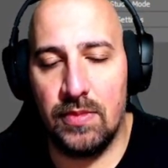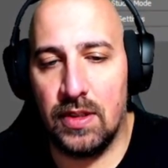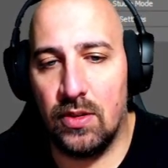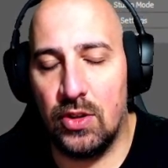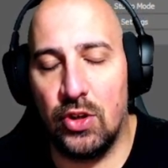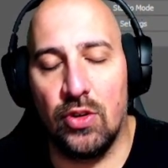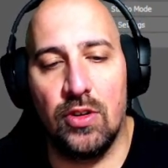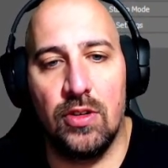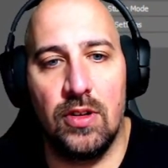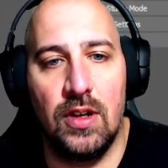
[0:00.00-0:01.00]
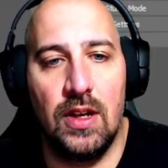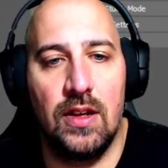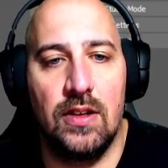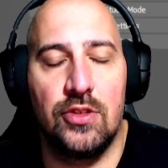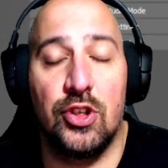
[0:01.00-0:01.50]
your
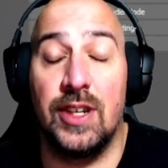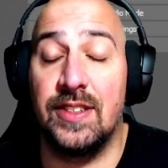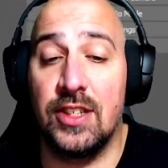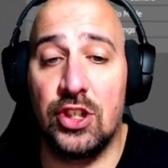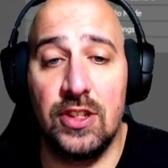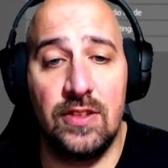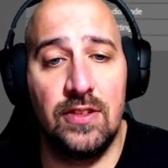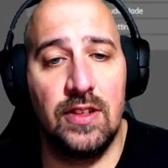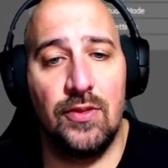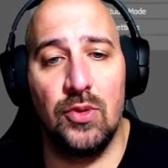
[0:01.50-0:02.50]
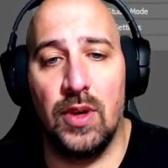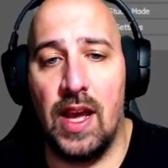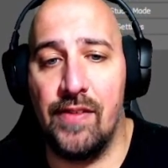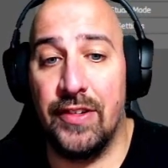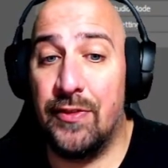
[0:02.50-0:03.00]
transitions. If you want to
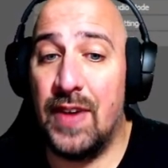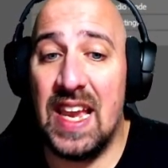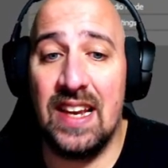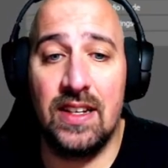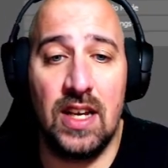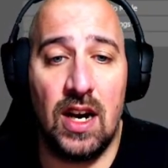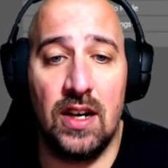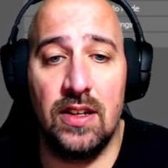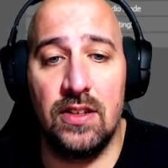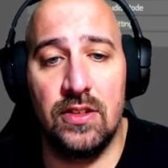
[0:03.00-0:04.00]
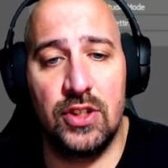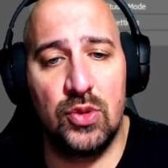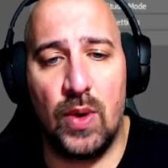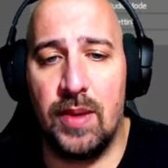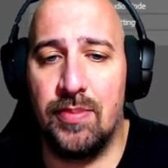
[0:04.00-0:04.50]
have it fade, cut,
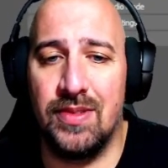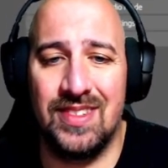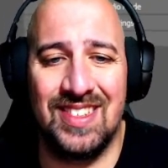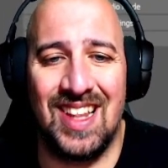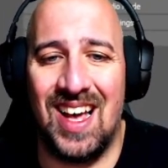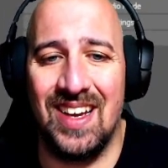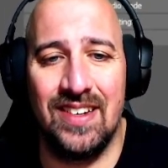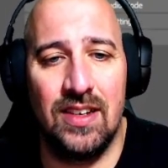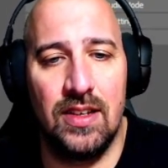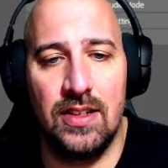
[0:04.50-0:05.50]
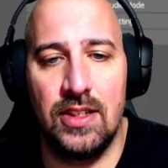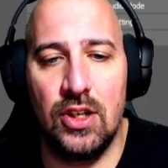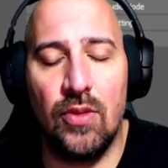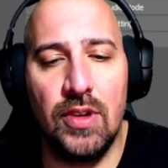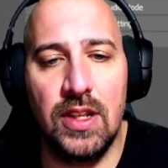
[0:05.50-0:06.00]
swipe, slide. You
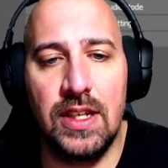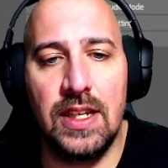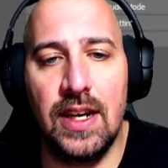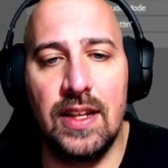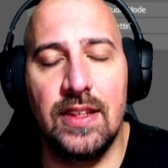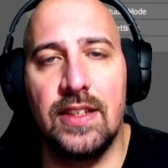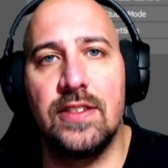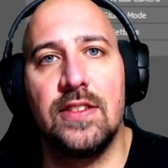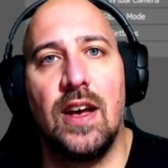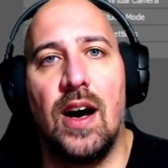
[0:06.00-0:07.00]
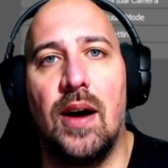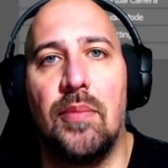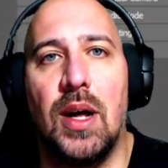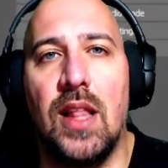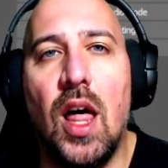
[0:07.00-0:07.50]
don't really need any of this. A
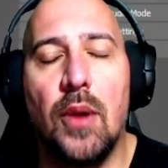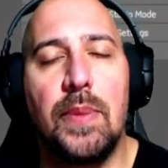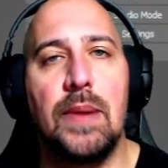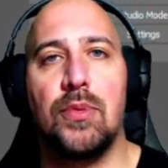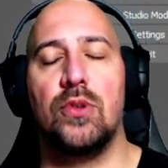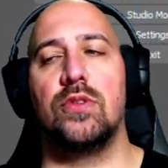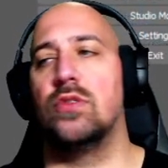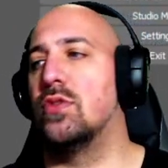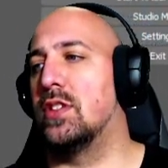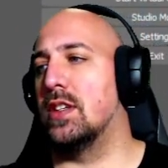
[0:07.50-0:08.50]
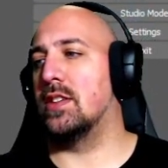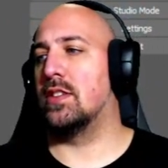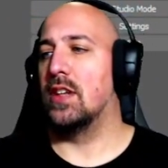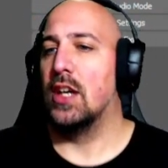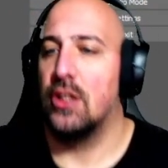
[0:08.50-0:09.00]
lot of people use this
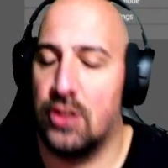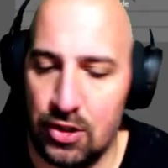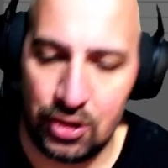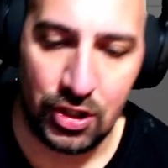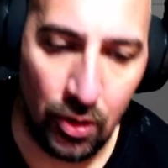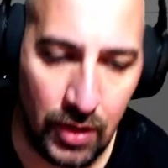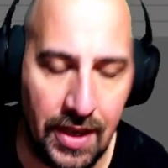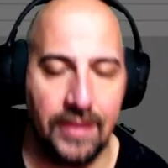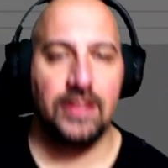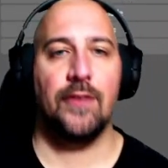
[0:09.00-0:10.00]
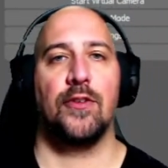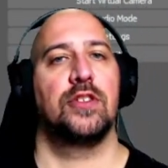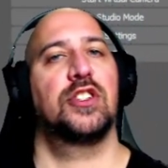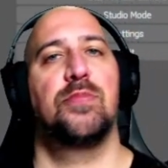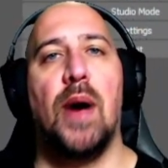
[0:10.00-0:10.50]
to show like different
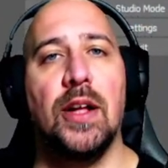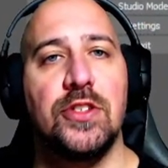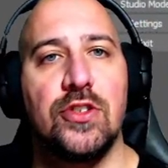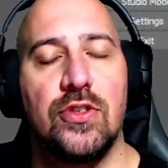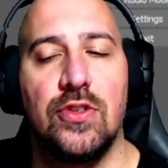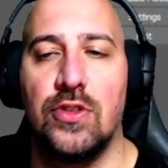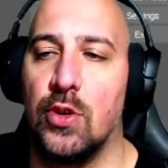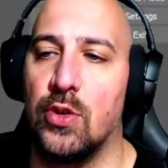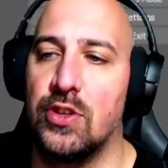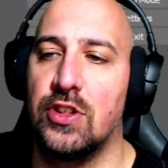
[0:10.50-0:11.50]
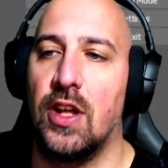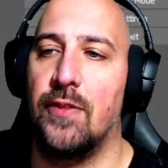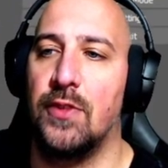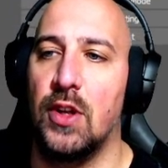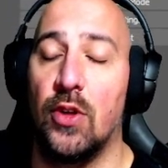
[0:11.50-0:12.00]
sponsors or stuff,
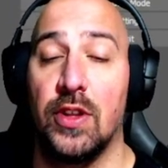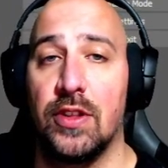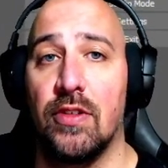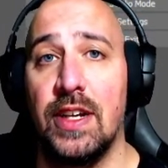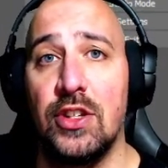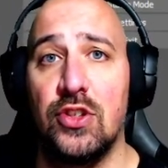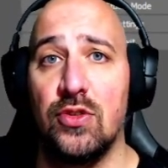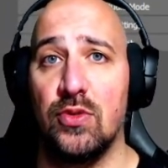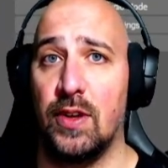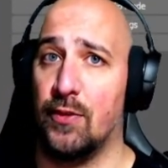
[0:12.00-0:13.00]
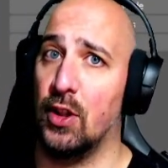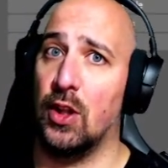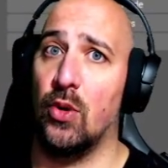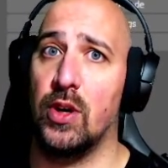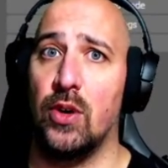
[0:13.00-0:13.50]
that they're into, different
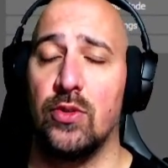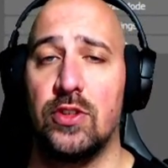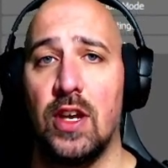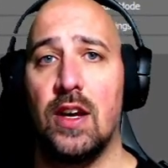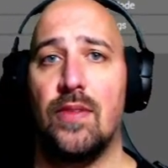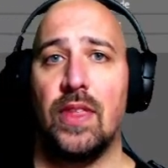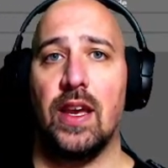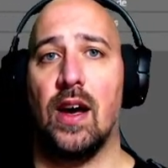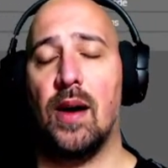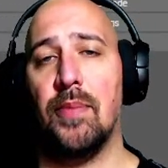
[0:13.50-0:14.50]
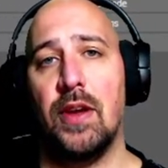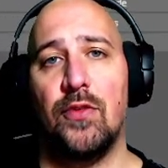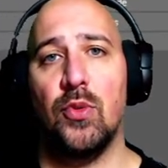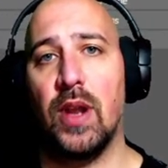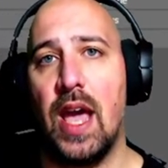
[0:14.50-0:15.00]
logos. If
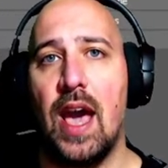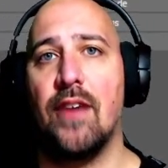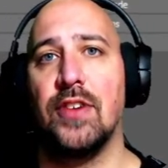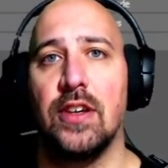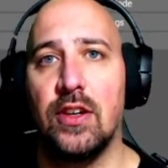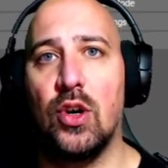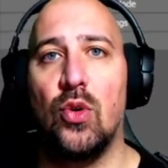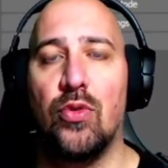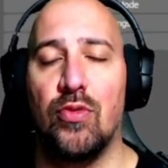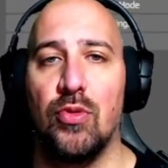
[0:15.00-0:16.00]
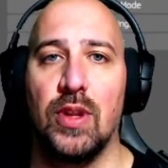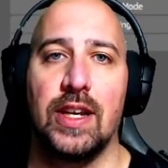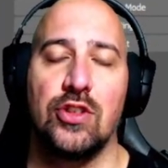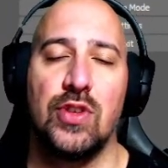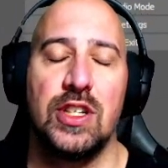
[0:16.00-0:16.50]
you want to have it go through like a
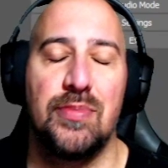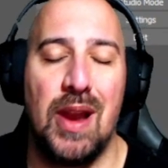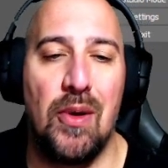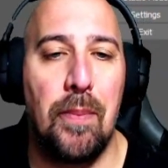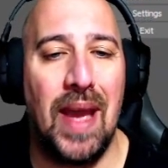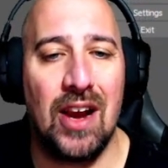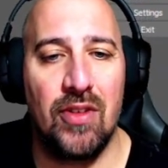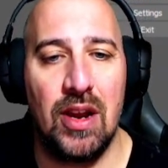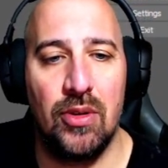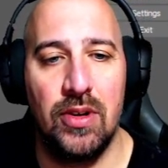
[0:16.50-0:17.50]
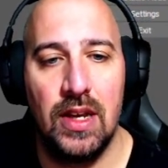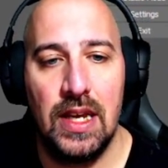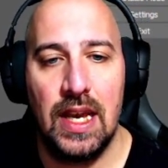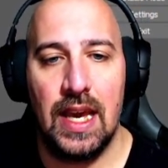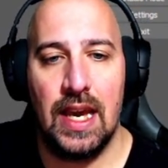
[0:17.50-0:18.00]
transparent background,
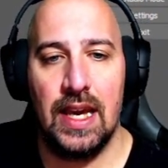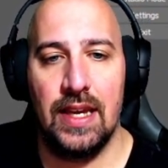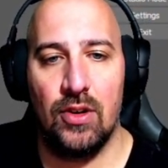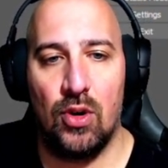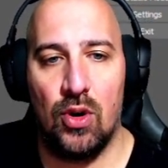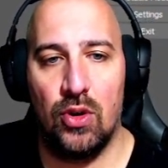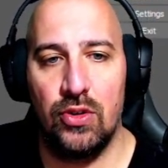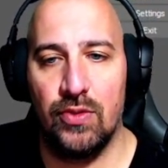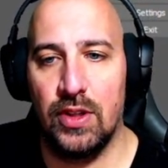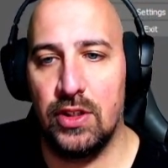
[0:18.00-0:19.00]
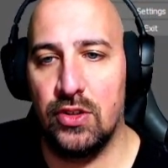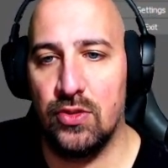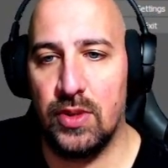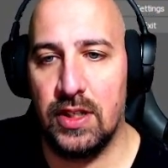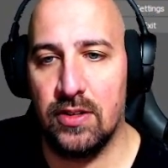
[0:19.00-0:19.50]
and all you really do
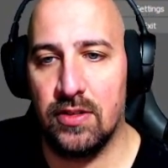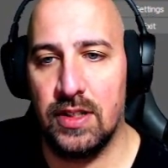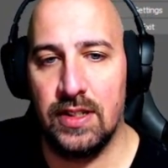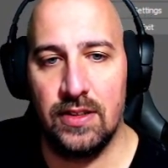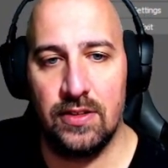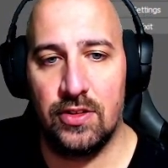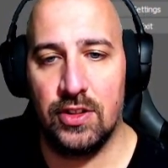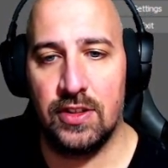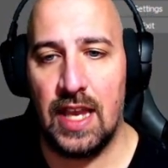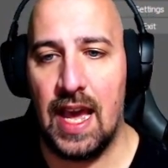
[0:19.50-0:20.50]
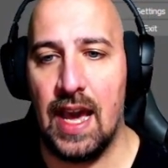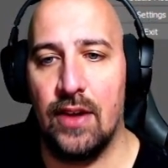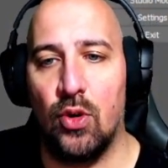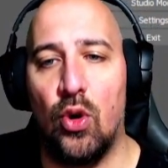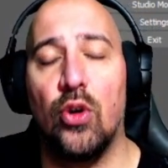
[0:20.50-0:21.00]
here is just add
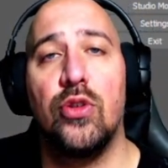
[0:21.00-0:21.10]
all your